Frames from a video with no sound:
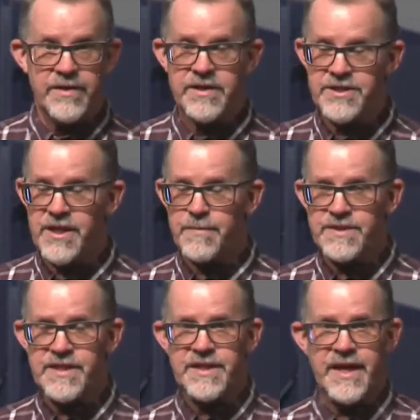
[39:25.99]
the
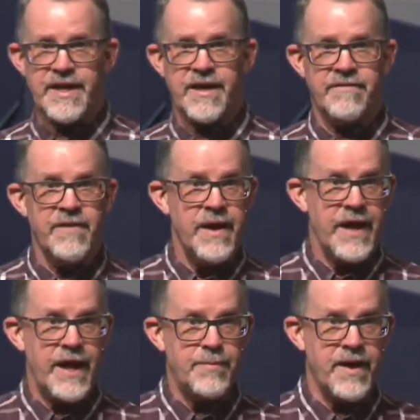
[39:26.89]
shepherds that take care of
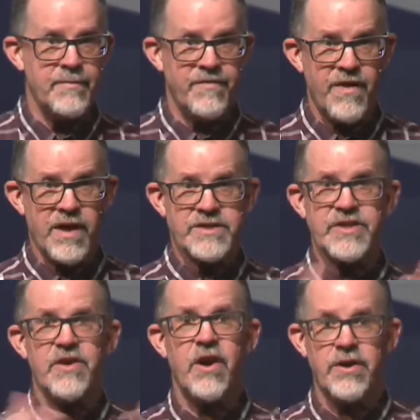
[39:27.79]
Abraham's flocks,
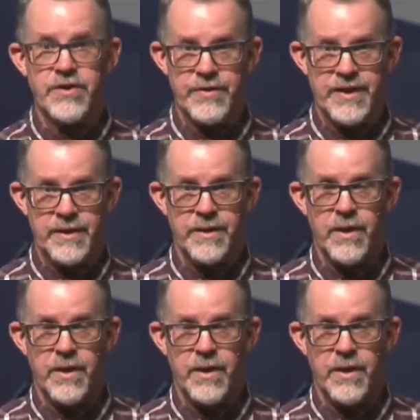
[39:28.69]
they're arguing.